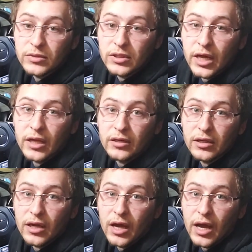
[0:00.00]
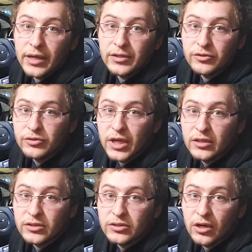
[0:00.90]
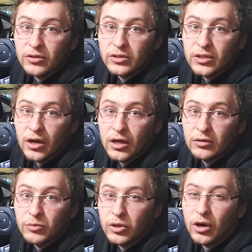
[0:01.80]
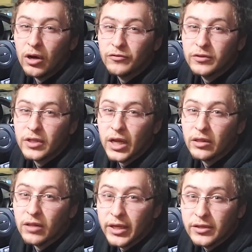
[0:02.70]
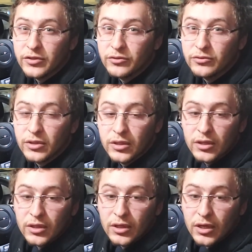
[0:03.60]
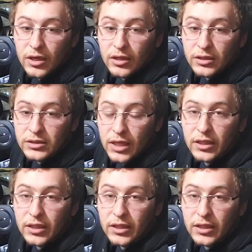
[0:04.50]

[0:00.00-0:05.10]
that I do tend to stall this car out more often than I like to. It's